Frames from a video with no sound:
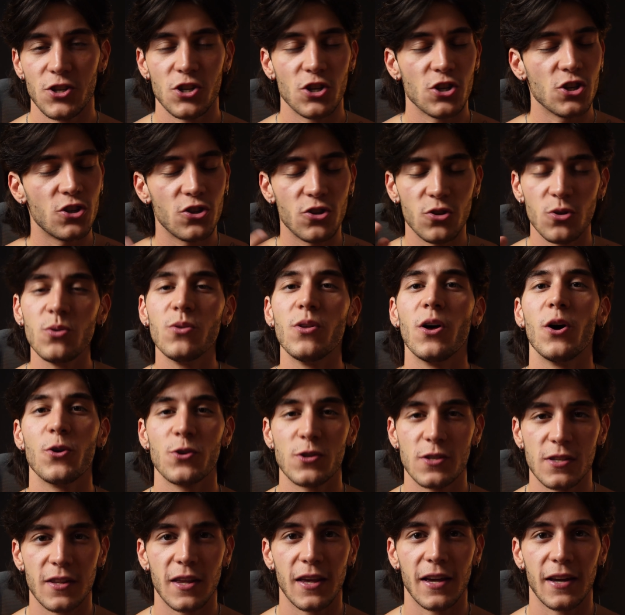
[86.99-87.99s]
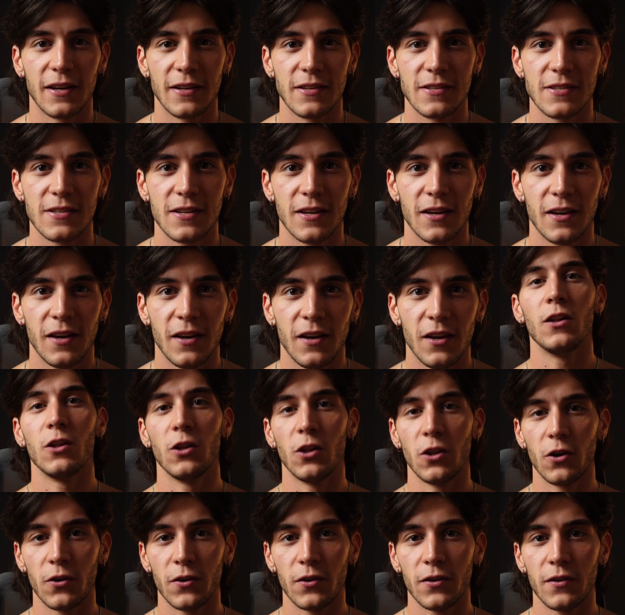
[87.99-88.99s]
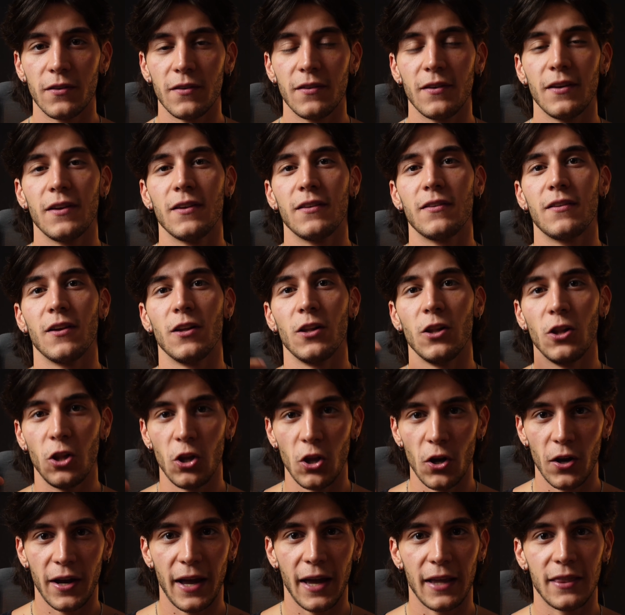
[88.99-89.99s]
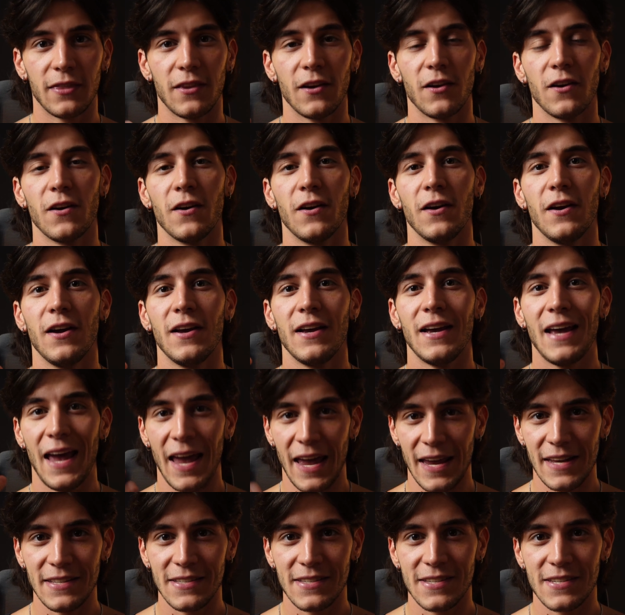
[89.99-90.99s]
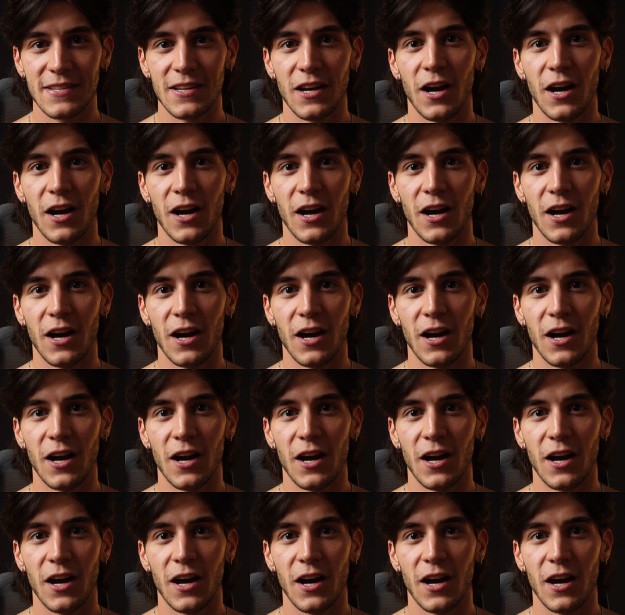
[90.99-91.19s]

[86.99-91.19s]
Just do those things. Learn to look at their hints